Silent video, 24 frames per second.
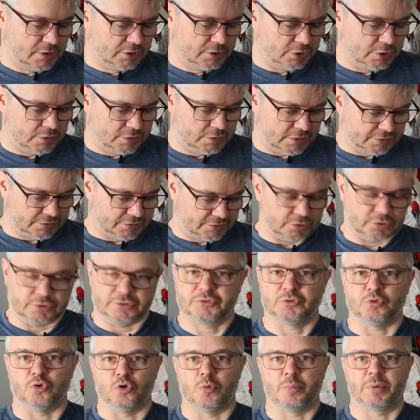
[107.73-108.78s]
use it to
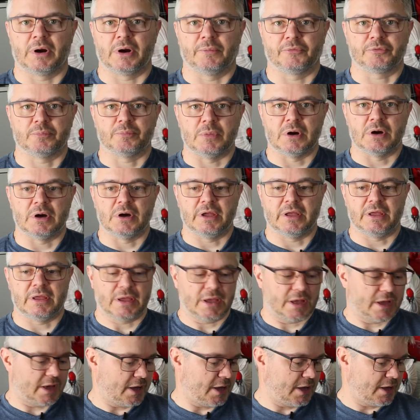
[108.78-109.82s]
store perhaps my
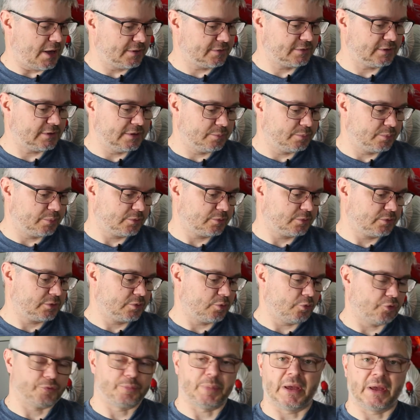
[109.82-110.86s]
uh, sleep
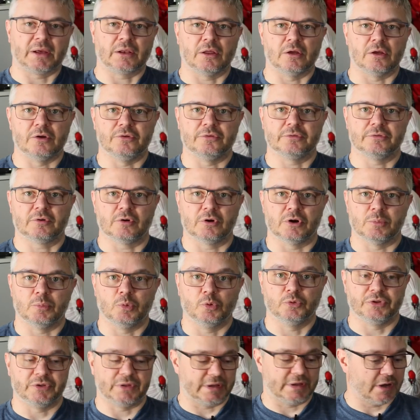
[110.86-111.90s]
or spare clothes on a
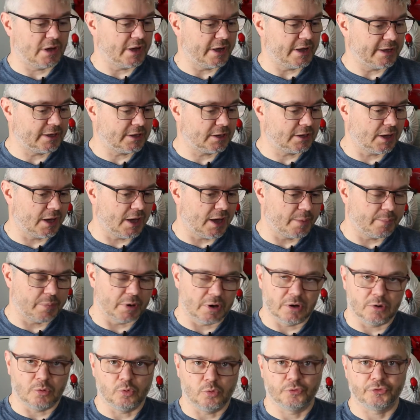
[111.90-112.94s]
multi-day hike, uh,
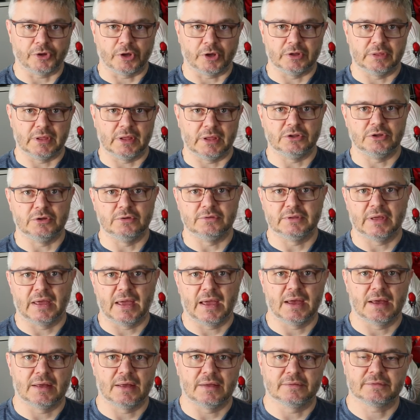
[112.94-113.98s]
but also then use it
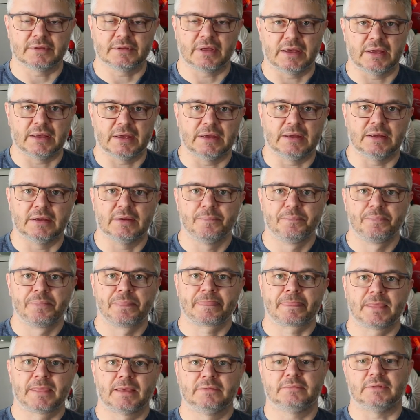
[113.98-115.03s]
as a
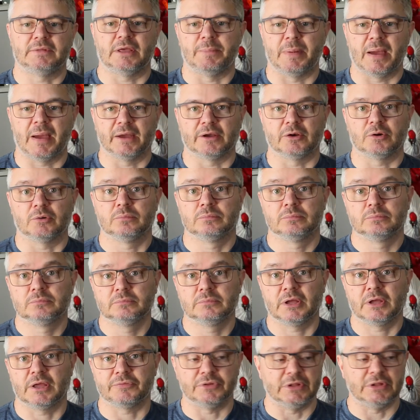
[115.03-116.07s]
day bag
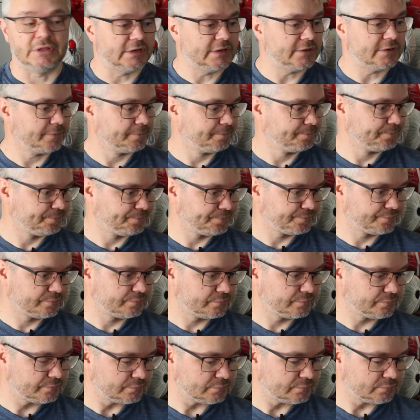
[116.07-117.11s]
if needed.
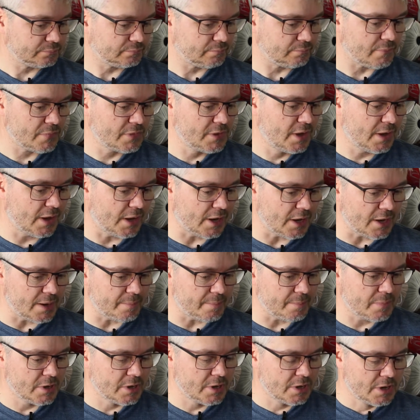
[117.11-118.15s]

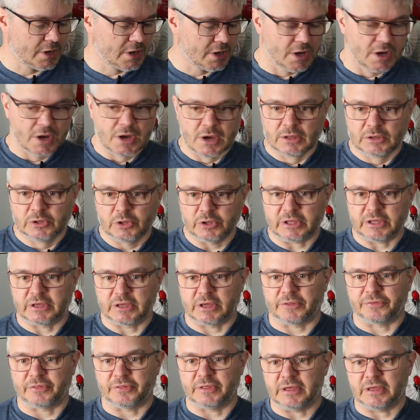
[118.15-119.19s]
Um, looking at